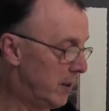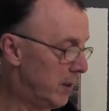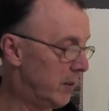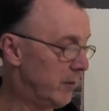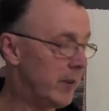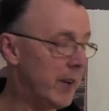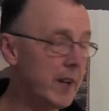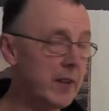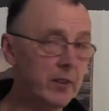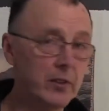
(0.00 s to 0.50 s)

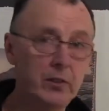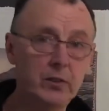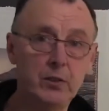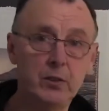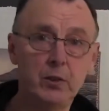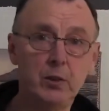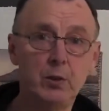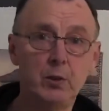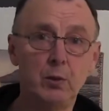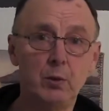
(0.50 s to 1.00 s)
device
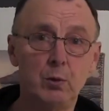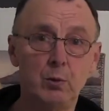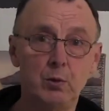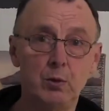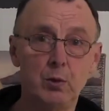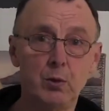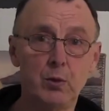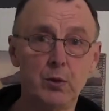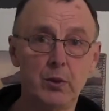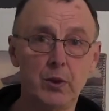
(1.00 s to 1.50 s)
to
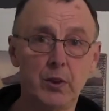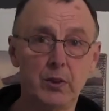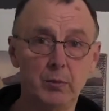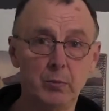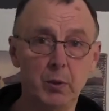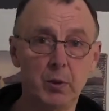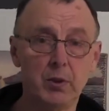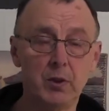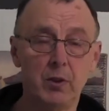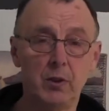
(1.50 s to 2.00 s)
do this
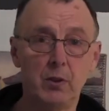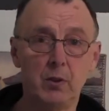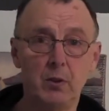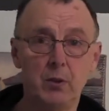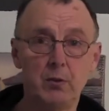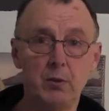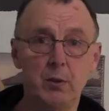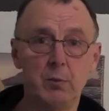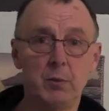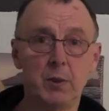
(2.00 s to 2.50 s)

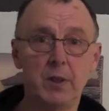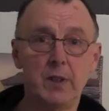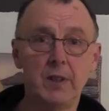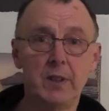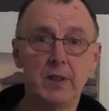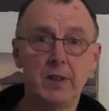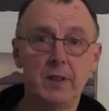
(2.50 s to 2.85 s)
particular treatment.